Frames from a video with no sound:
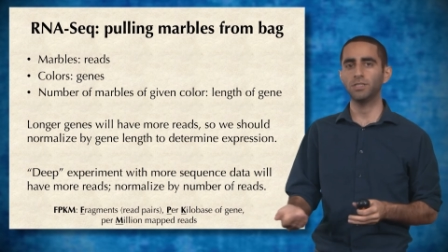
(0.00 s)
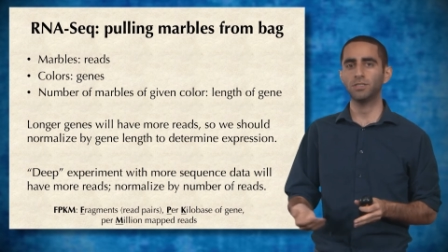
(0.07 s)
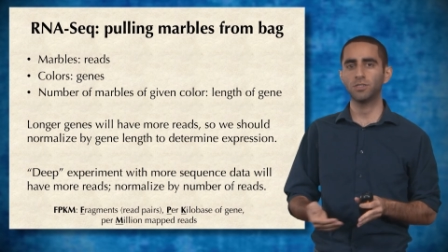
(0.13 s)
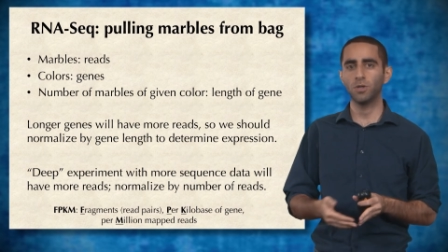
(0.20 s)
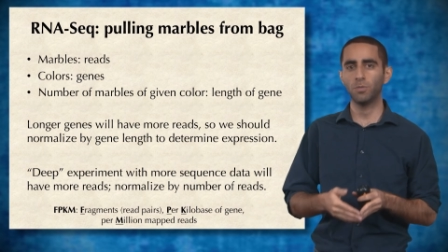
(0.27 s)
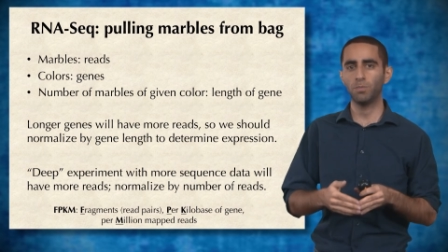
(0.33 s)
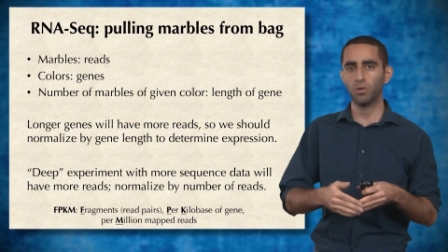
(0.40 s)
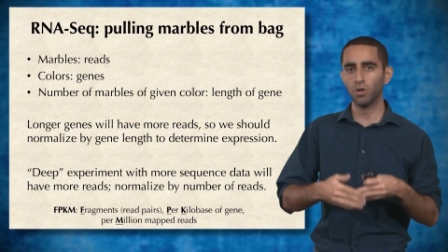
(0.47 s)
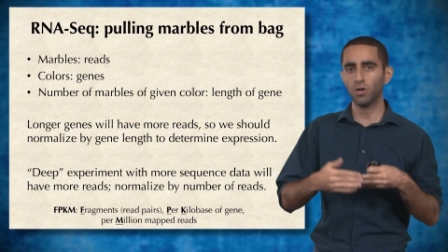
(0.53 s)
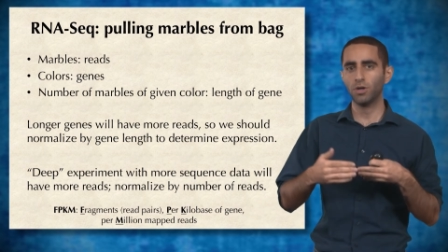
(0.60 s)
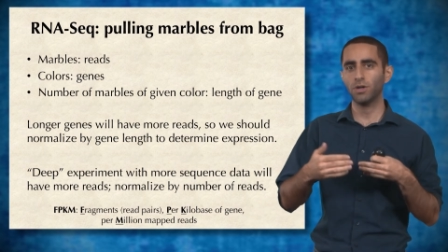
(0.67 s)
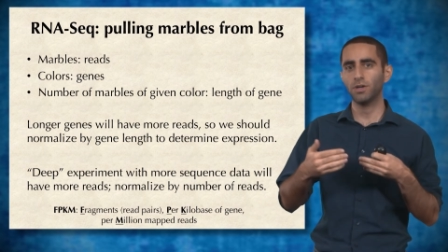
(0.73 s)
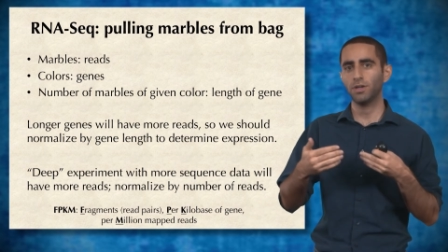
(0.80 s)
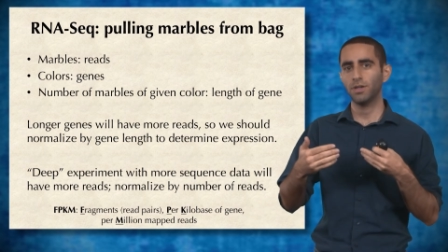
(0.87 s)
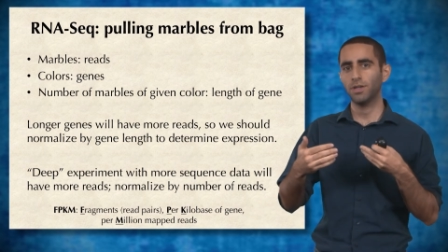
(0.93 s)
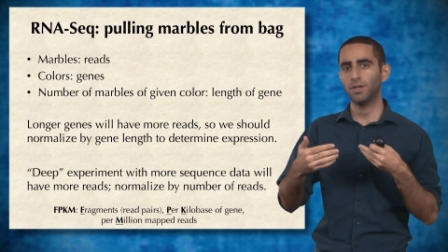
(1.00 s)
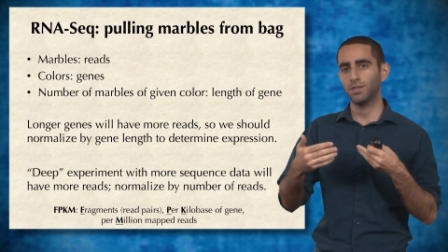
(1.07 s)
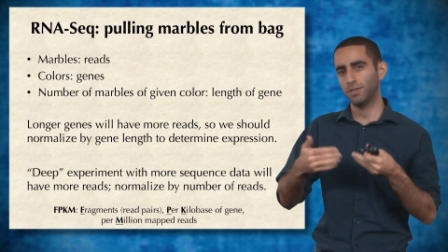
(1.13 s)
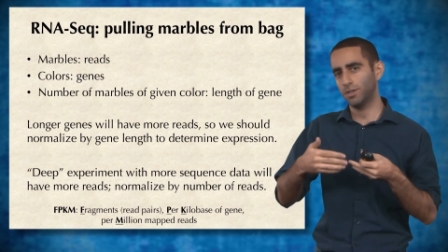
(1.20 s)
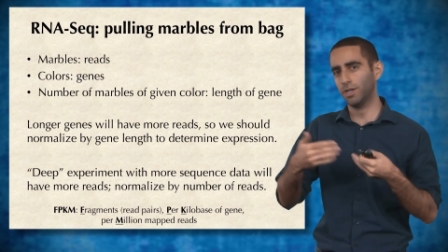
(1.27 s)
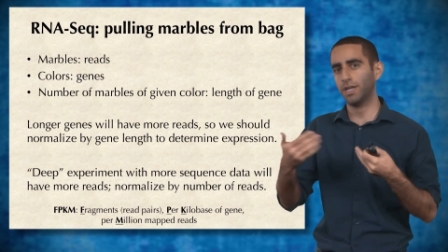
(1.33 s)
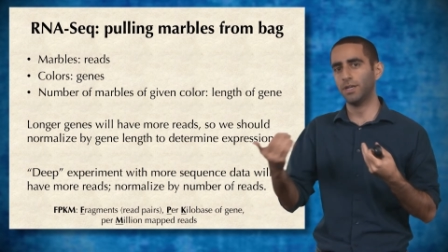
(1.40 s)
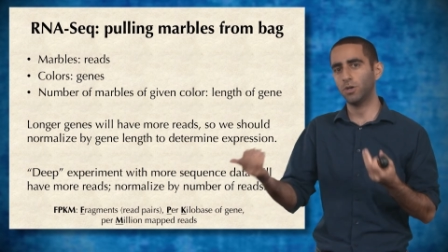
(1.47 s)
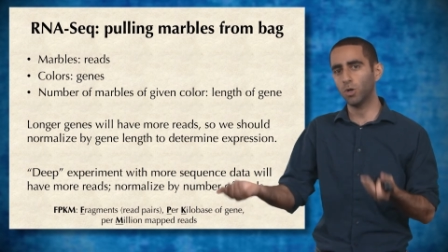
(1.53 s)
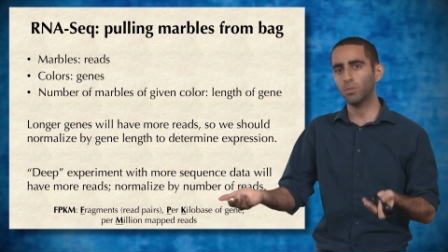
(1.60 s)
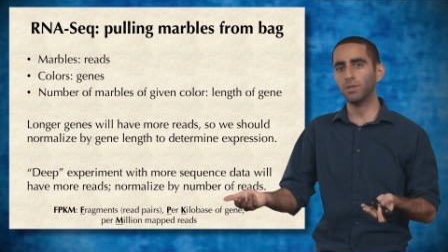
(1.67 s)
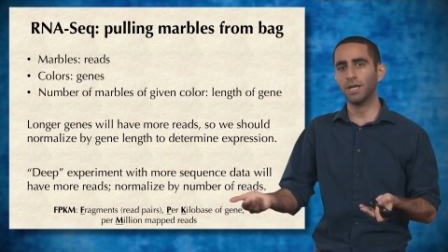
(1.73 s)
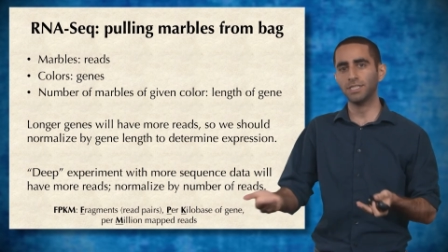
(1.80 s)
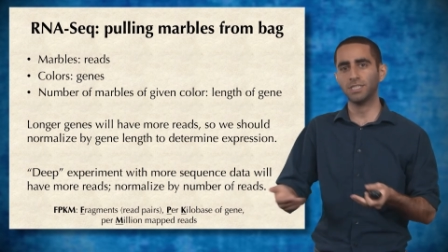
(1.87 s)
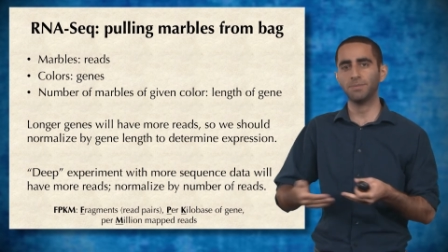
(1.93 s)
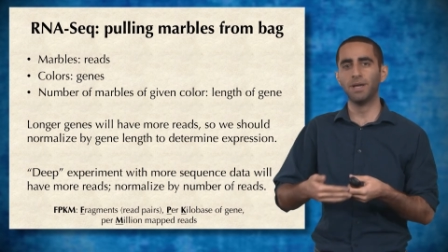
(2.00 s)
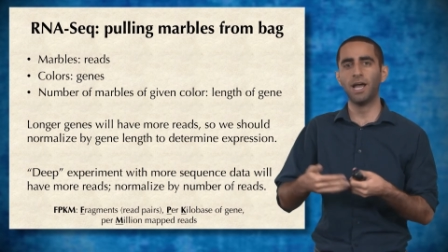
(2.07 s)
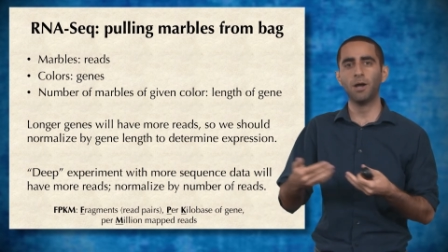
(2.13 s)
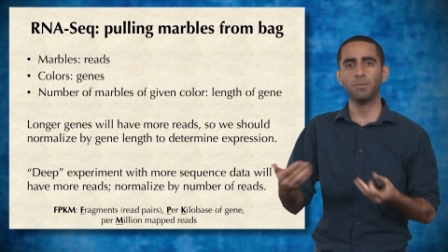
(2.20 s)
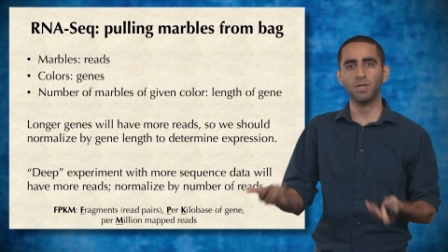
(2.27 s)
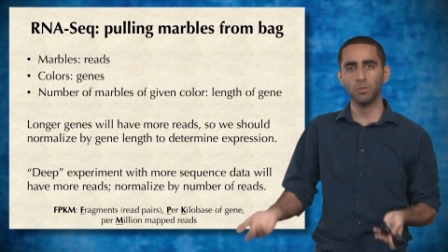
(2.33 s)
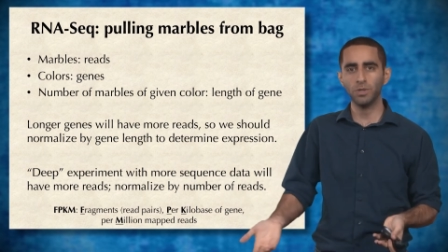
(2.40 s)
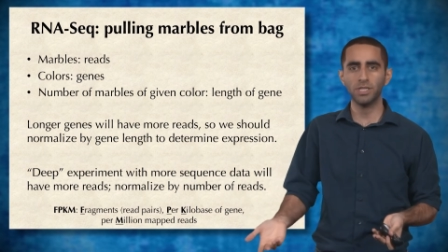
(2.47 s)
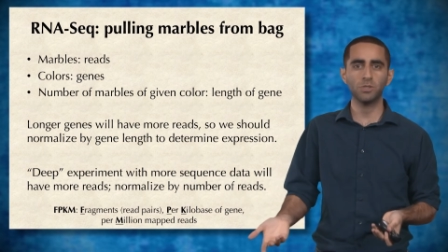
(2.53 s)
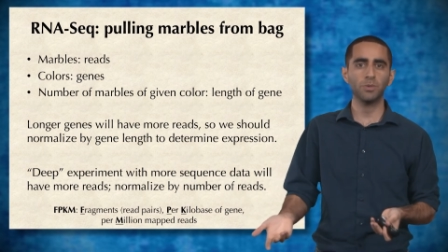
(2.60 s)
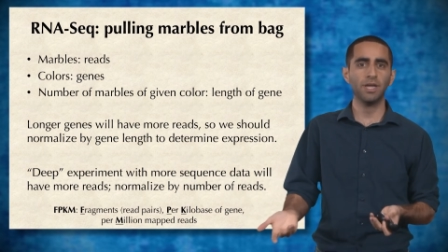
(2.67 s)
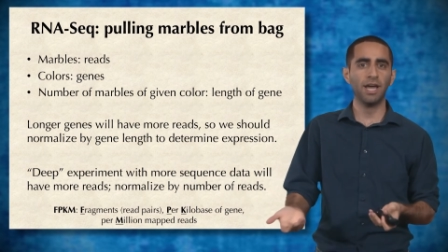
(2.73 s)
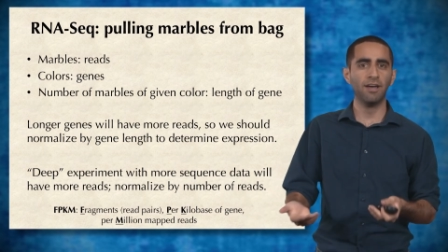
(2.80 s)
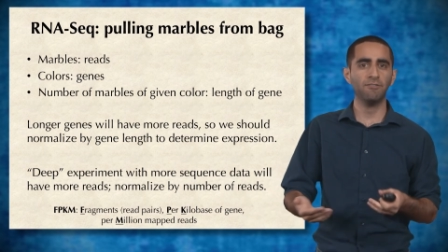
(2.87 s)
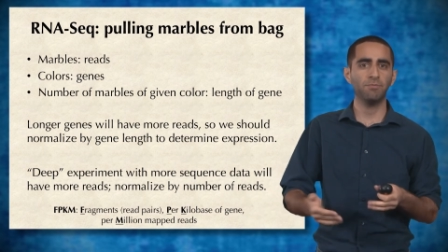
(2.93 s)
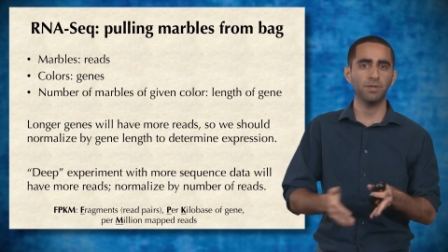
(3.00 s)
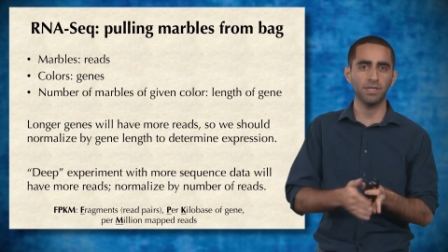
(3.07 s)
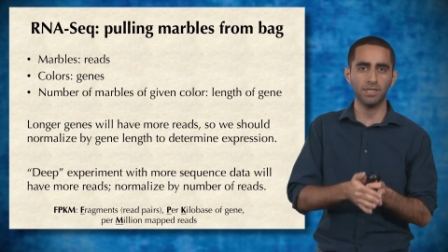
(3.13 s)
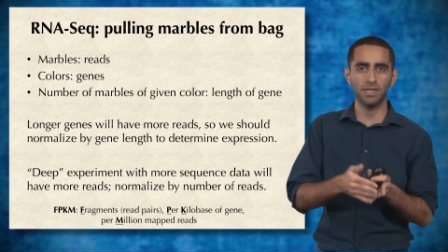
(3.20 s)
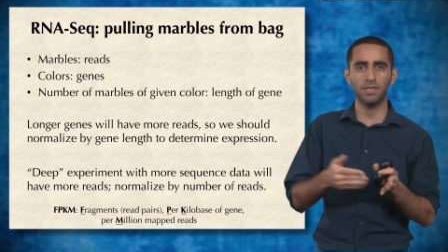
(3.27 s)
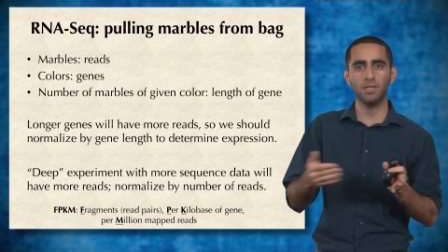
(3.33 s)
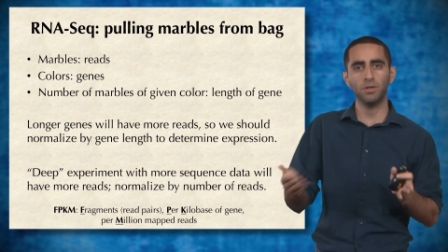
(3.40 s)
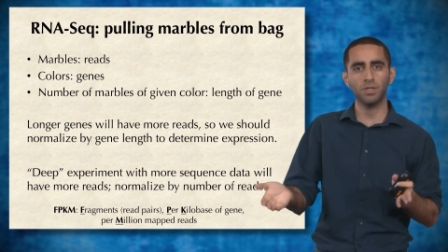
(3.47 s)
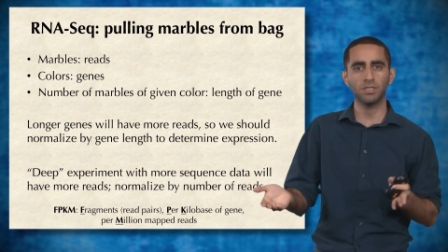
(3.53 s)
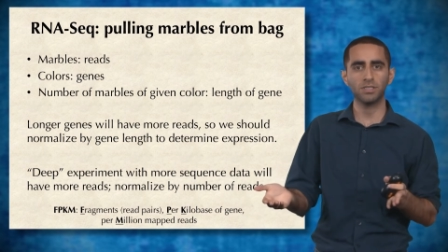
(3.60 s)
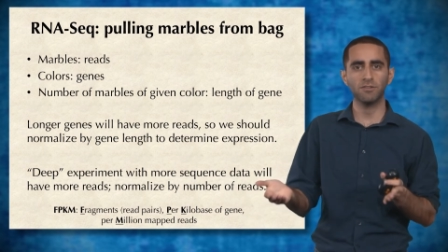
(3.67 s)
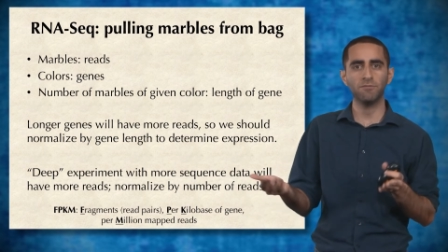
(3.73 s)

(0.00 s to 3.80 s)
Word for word: So per, again, normalizing by how many reads we have, but in units of